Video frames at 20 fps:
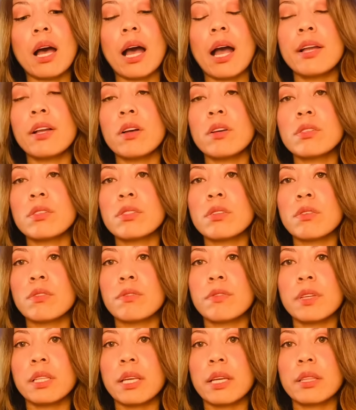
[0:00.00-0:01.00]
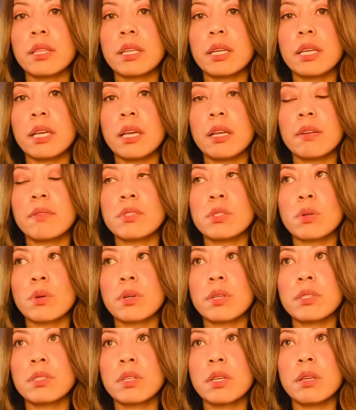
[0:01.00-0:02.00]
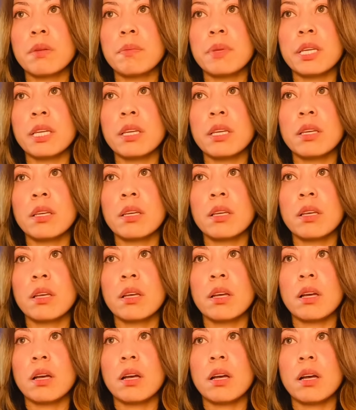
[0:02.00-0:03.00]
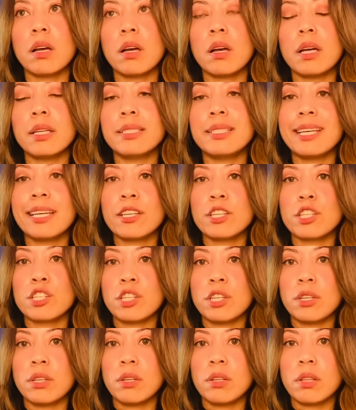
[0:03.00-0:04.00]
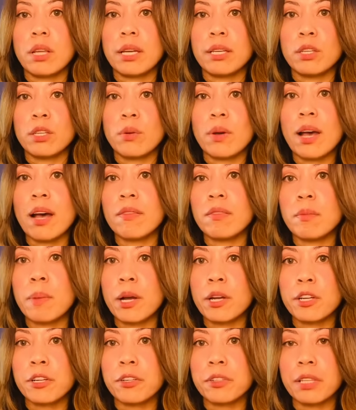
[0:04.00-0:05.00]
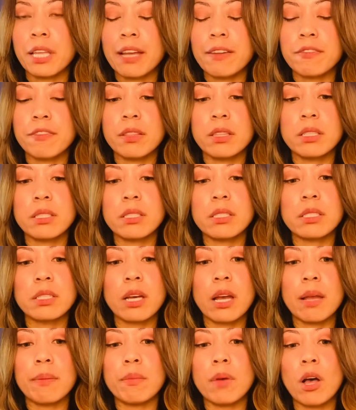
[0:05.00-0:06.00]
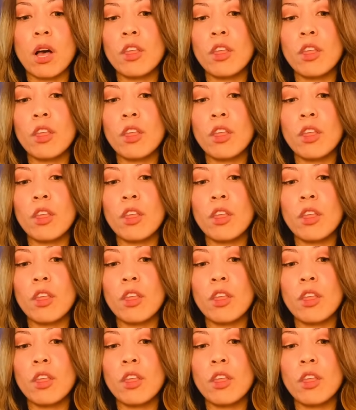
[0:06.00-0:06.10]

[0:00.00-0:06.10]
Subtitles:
I also feel like the King of Swords can be addiction that you have about your life at this time.